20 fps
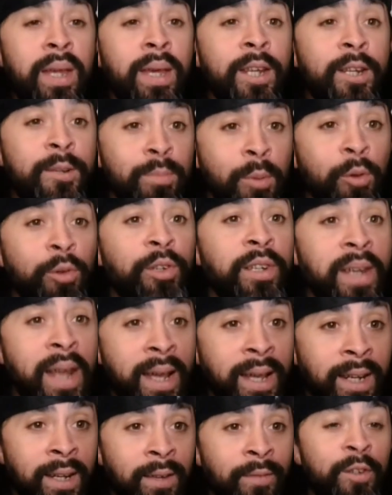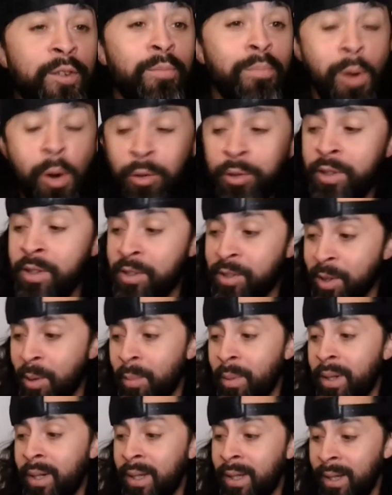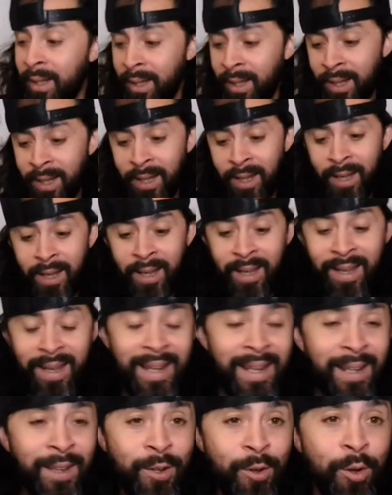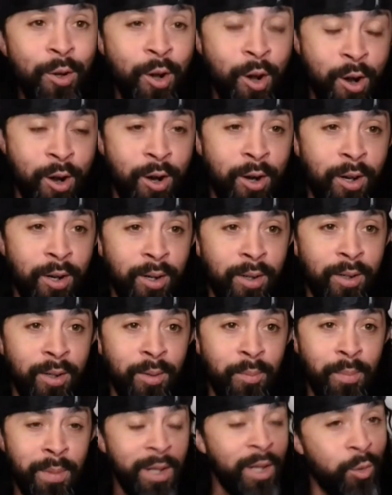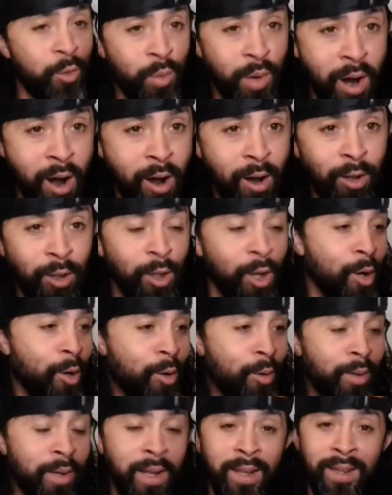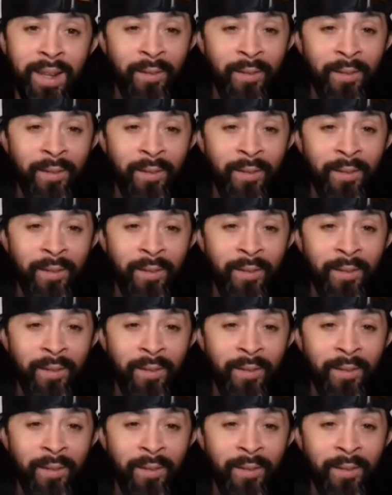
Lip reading: It's mostly negative. It's mostly somebody in their car because we are alone.